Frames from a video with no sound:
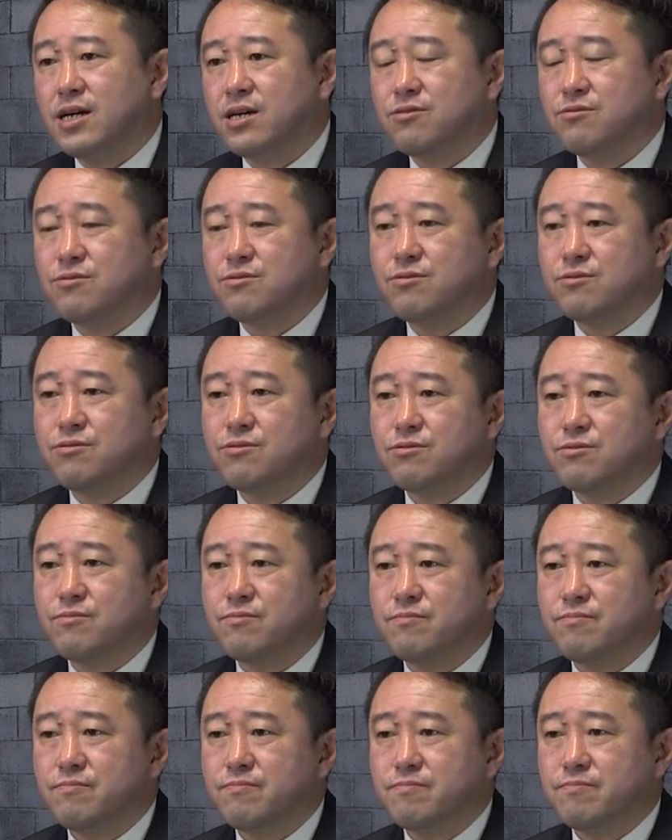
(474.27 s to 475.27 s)
equipment
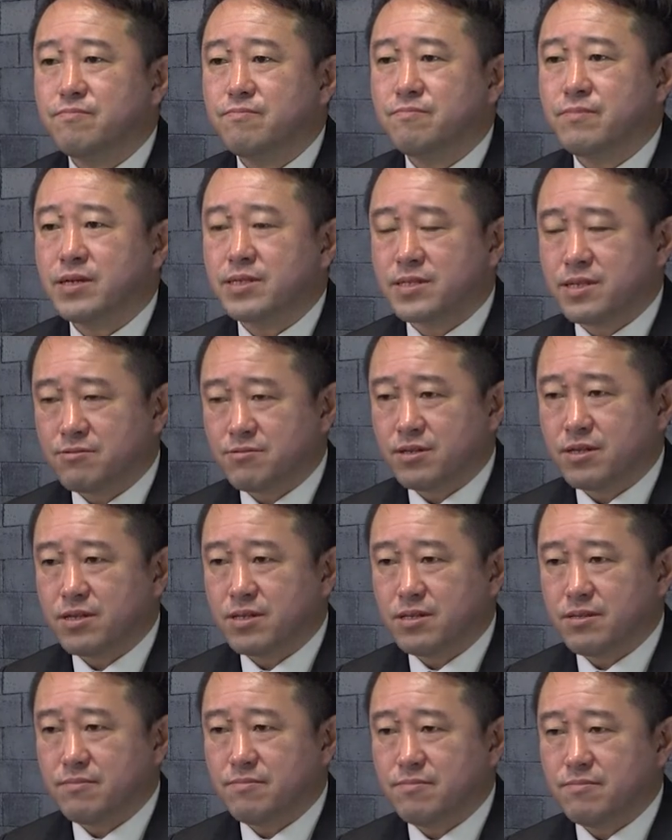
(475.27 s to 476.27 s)
and internet
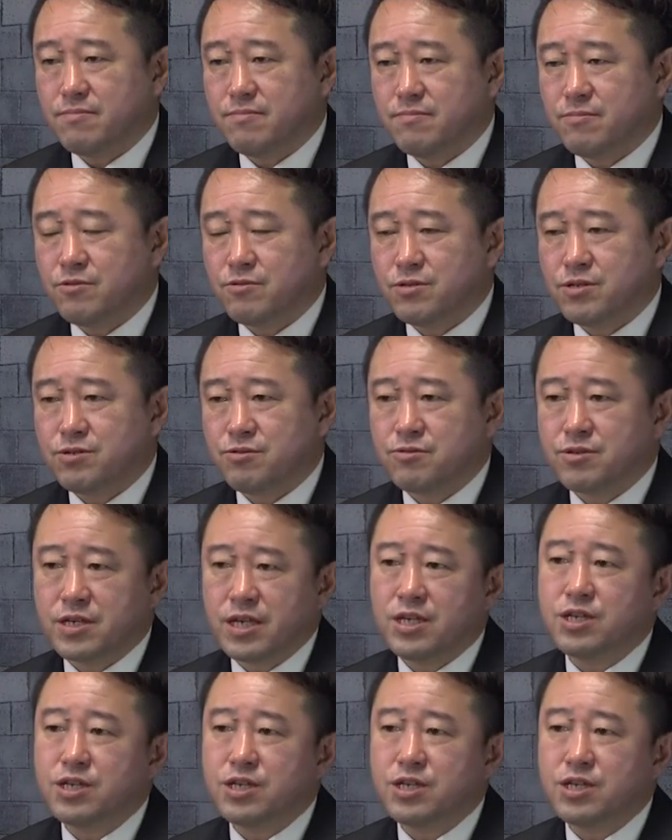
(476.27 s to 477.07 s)
media business,